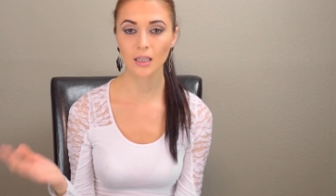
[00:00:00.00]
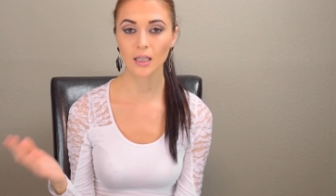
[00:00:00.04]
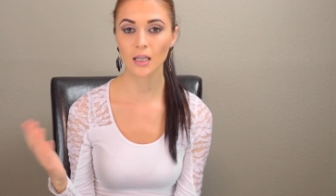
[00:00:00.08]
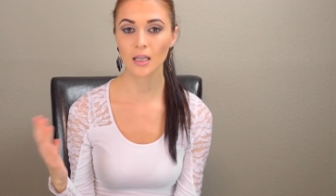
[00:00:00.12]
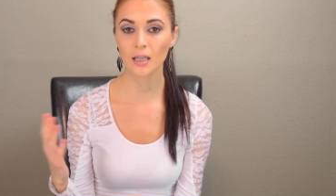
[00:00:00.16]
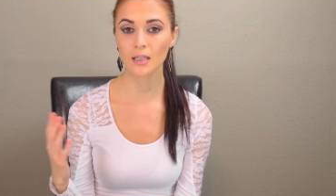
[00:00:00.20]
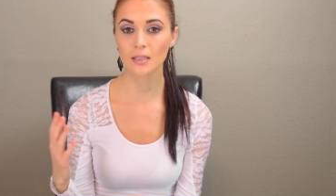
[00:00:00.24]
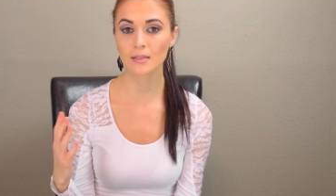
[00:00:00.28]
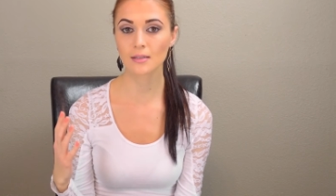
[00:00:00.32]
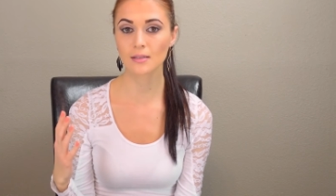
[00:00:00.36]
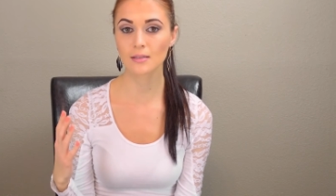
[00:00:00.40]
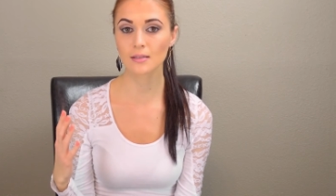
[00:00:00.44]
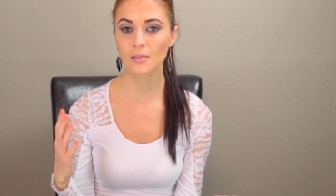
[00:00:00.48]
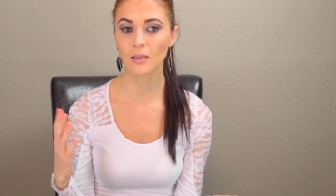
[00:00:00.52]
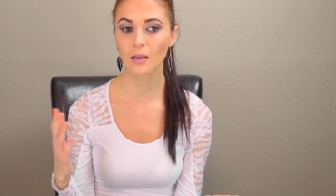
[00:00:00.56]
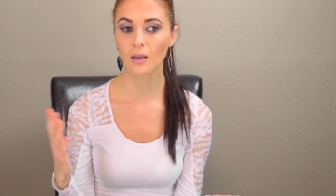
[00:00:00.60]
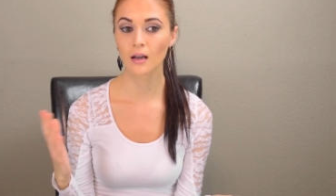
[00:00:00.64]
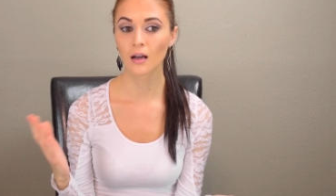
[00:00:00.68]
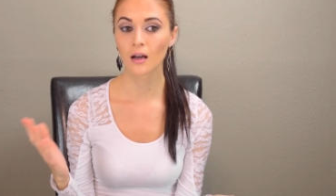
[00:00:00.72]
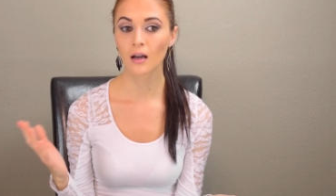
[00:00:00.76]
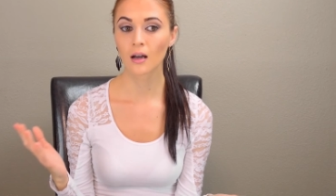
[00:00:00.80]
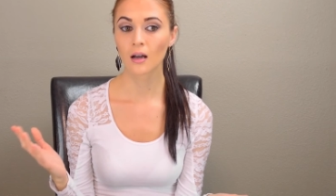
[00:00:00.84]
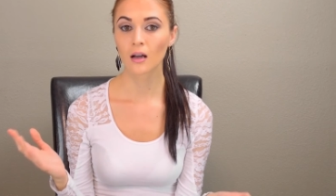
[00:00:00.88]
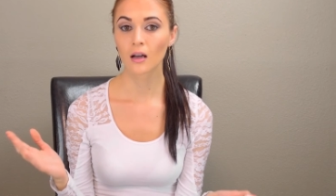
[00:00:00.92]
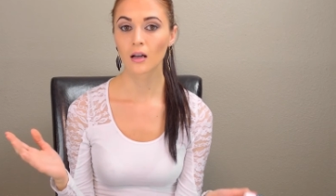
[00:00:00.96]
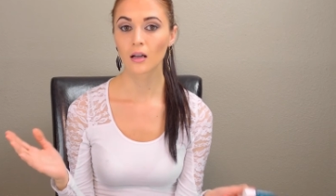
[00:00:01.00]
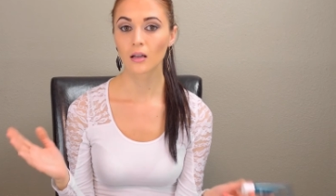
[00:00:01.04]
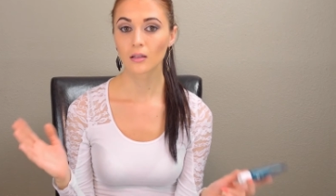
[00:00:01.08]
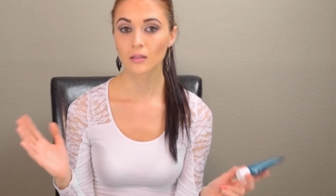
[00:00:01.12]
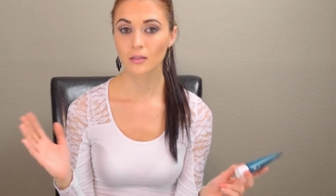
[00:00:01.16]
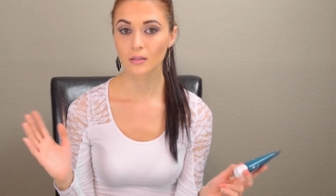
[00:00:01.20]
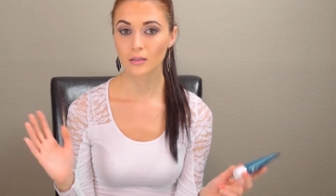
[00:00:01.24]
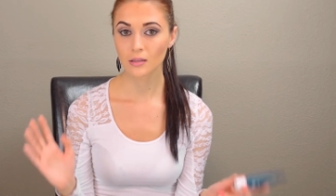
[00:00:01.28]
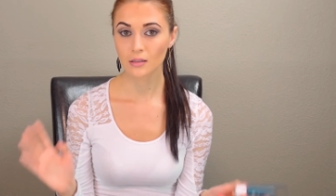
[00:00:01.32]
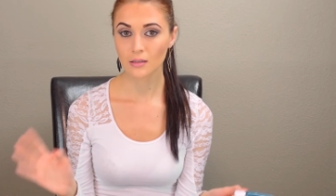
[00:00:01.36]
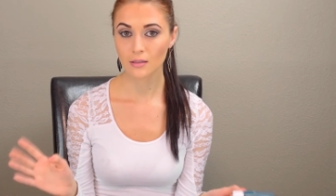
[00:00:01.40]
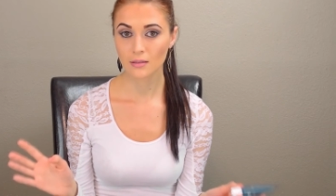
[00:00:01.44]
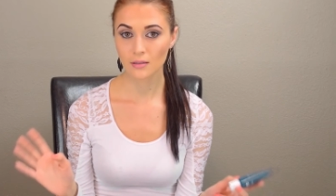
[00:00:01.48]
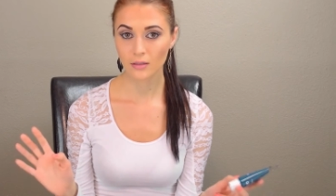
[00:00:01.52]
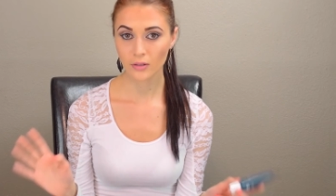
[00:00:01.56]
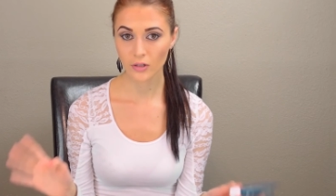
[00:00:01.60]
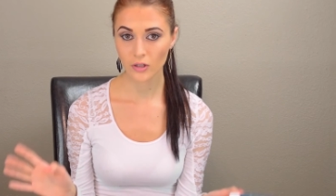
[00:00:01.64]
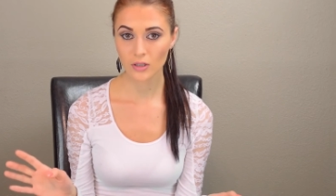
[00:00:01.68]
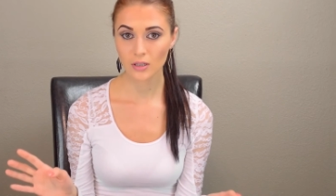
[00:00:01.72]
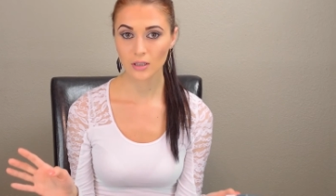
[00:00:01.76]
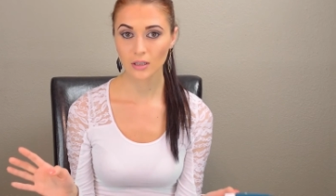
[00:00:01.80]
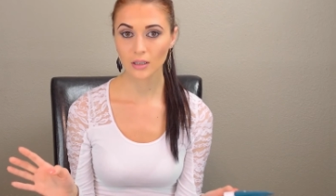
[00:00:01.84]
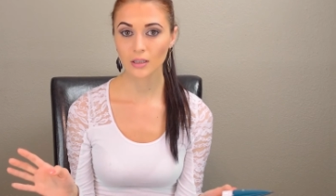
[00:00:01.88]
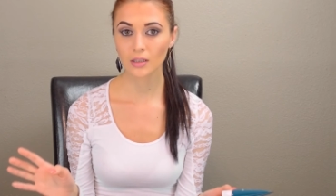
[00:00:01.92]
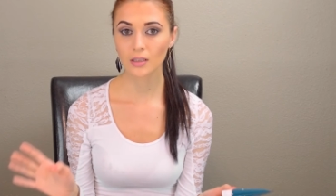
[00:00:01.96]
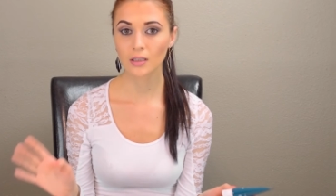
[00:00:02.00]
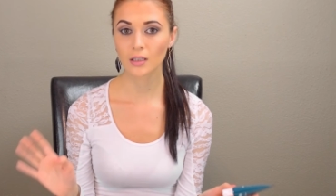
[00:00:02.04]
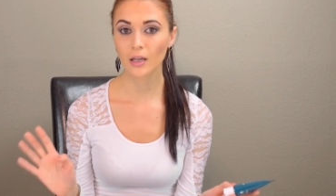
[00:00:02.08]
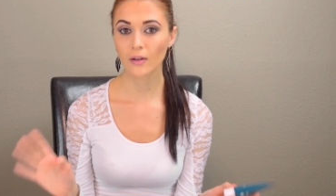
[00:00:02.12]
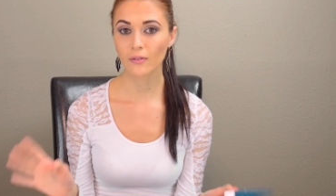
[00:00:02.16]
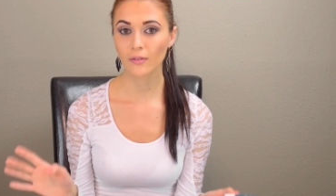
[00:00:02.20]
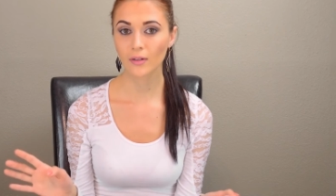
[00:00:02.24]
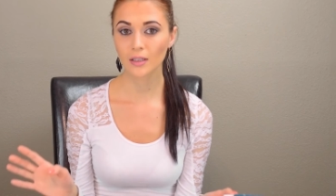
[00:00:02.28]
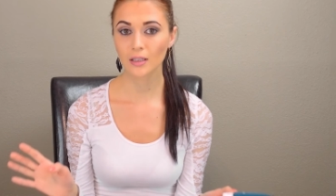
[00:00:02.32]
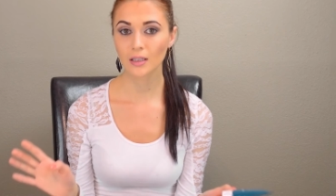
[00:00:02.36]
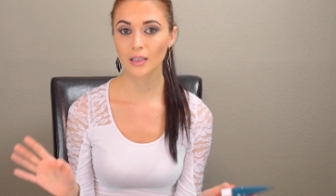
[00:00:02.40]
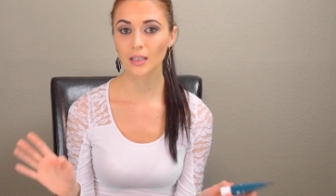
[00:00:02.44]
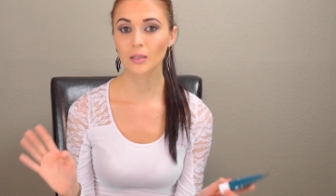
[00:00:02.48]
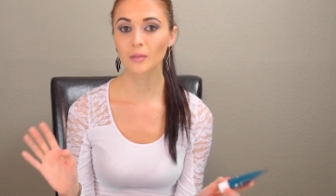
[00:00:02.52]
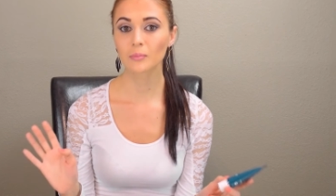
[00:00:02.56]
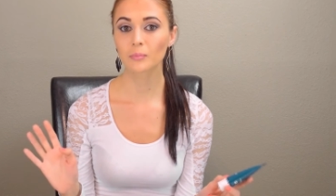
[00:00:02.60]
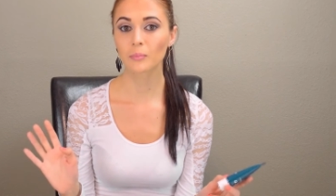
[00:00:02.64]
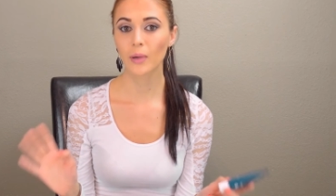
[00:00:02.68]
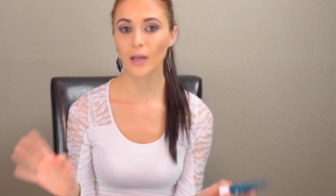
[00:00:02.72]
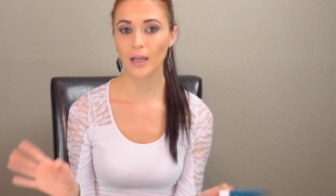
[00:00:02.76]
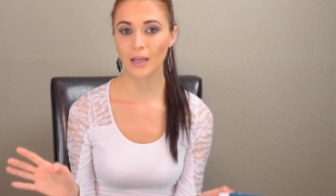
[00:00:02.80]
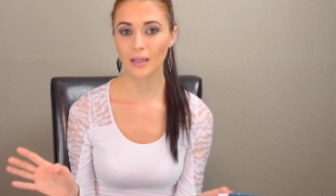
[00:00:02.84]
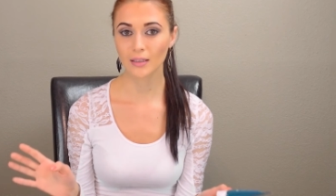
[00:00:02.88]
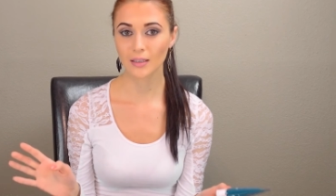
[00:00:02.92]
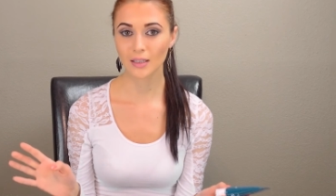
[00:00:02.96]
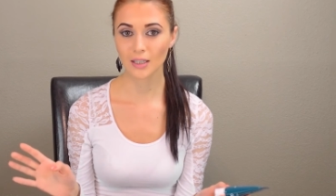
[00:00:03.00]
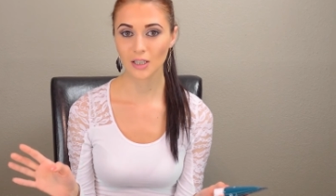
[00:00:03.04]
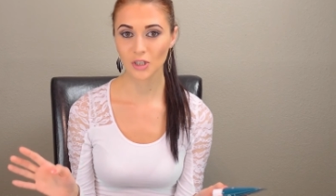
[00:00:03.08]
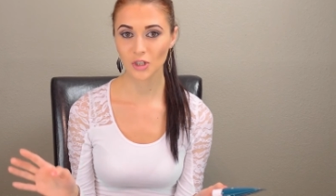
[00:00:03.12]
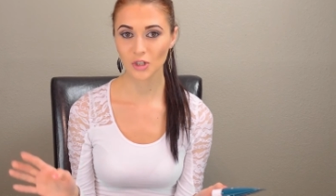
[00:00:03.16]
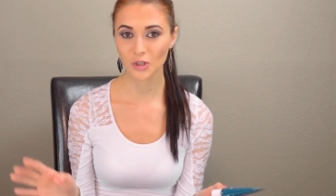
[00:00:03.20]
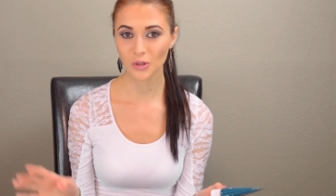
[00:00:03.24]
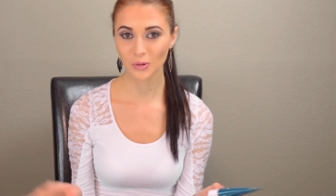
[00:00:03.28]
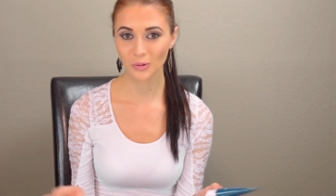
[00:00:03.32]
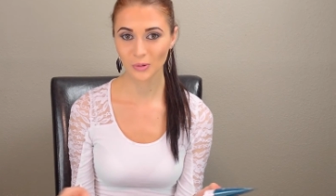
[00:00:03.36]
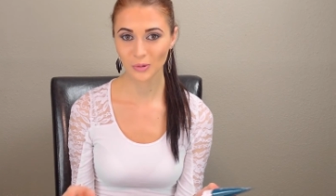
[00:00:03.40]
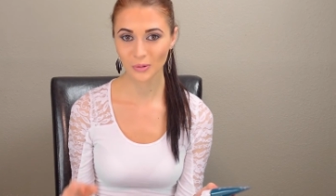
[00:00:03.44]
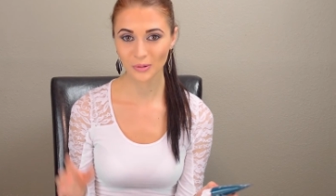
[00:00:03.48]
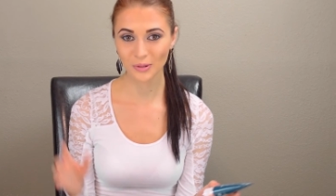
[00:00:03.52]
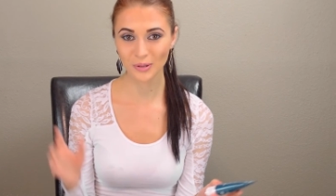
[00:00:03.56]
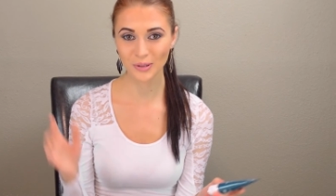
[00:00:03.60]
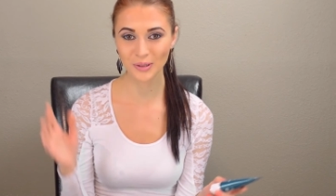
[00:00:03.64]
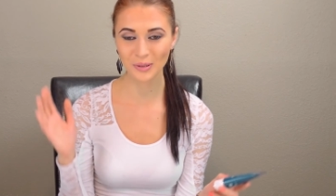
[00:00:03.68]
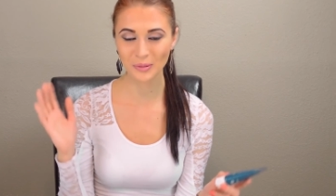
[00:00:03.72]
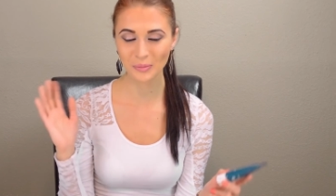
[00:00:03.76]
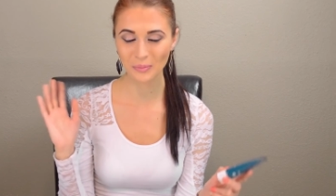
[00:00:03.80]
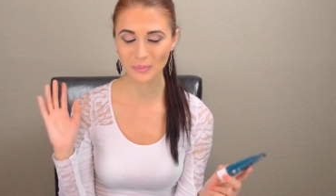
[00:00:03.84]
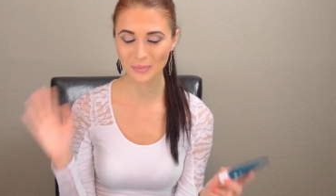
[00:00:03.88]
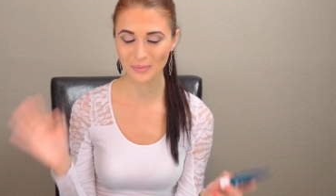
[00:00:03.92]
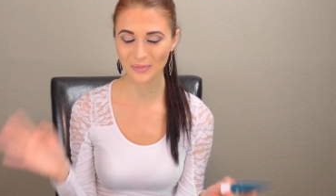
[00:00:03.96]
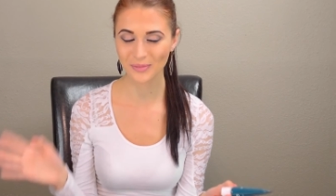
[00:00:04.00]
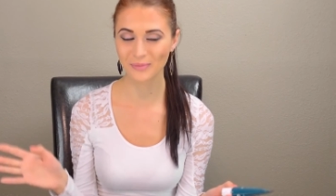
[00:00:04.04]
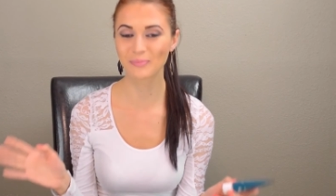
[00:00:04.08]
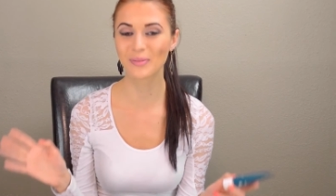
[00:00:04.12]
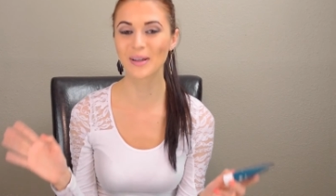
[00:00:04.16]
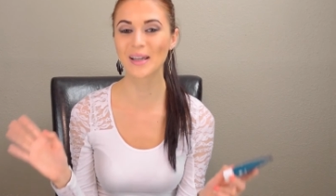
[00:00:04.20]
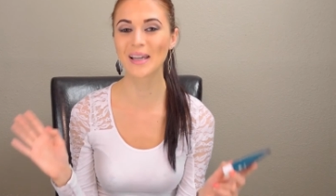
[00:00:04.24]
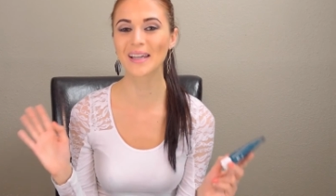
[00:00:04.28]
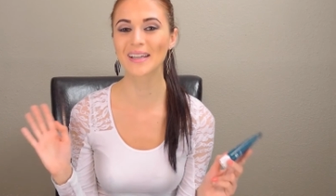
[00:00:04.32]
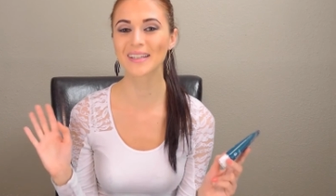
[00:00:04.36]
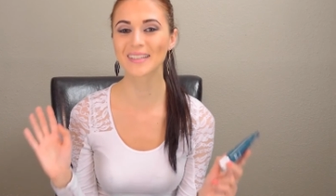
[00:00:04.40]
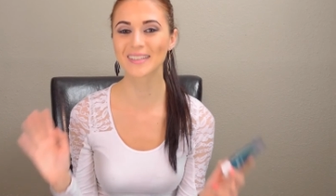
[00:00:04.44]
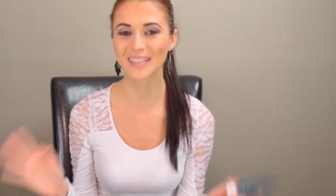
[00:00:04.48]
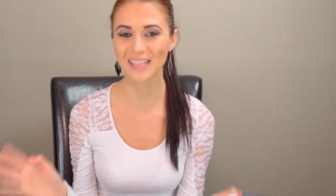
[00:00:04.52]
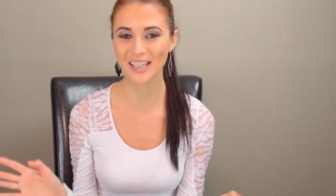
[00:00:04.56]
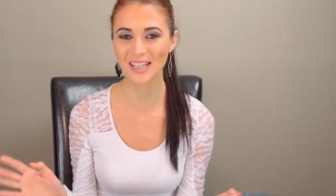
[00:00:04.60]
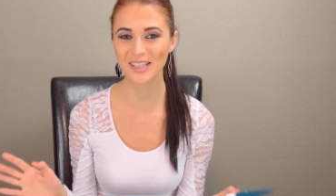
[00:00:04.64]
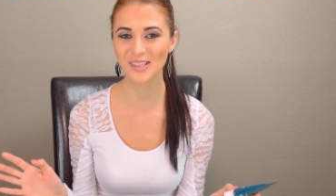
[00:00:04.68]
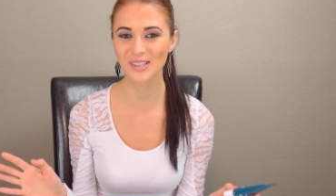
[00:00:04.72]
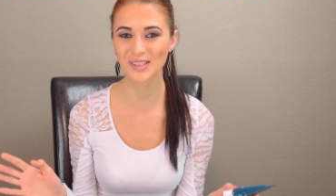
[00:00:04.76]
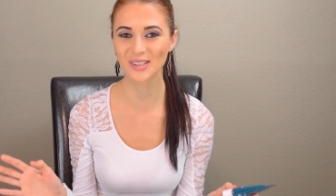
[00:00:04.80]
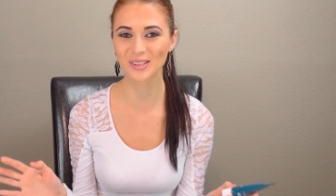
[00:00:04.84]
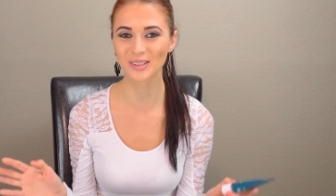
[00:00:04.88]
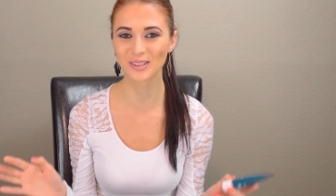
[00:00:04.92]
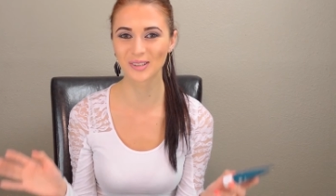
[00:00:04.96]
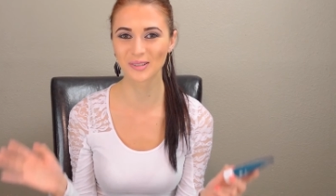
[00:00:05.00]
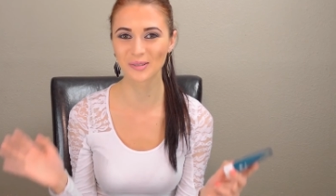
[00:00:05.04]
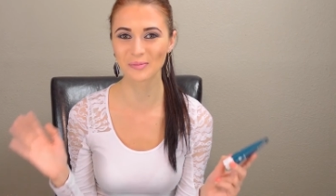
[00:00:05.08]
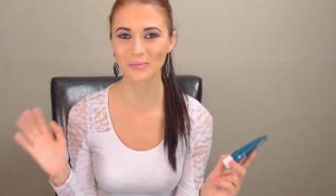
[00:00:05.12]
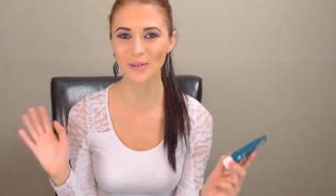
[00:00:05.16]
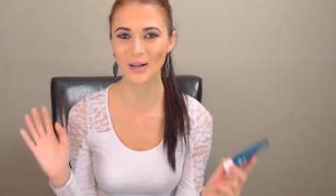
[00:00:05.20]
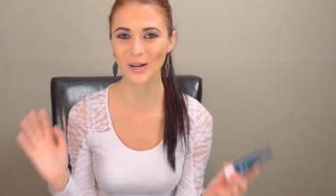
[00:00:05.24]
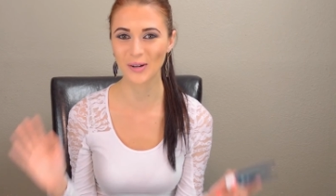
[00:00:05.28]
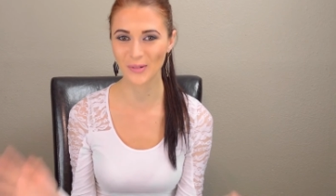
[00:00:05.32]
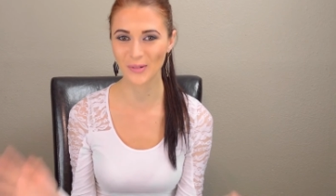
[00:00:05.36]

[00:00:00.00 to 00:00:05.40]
It's seriously, definitely pay attention to pay attention to my